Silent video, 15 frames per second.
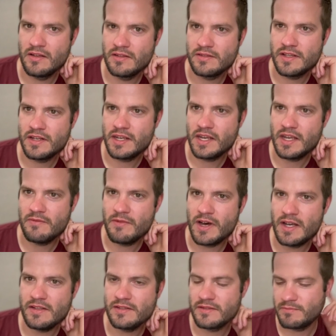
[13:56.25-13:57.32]
sending
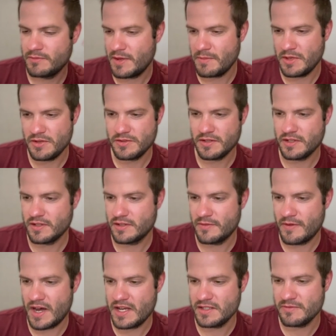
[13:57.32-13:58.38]
invites, maybe using
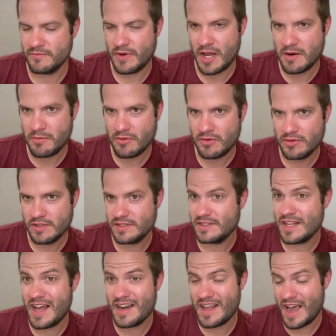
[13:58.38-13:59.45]
Devise Invitable. It's
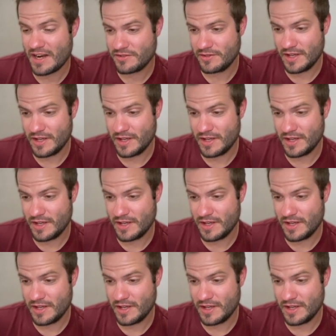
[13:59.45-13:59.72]
not actually